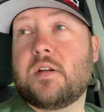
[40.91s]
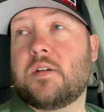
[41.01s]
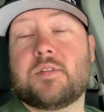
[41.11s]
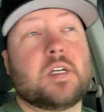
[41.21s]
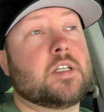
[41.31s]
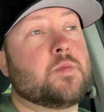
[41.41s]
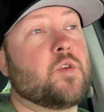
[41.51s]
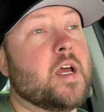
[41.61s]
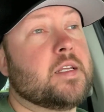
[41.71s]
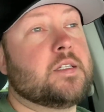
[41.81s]
It was an
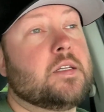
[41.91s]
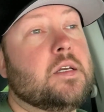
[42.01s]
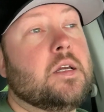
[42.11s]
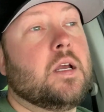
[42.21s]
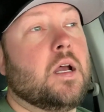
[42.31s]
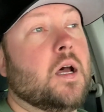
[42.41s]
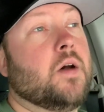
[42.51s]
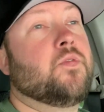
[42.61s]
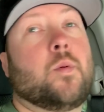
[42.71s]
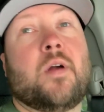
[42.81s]
Express
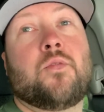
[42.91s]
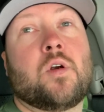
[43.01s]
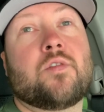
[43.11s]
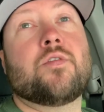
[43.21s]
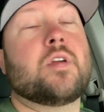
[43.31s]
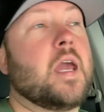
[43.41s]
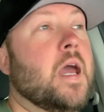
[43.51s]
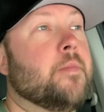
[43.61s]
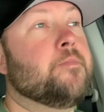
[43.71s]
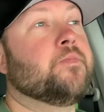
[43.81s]
4x4 crew
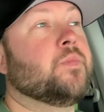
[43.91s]
cab.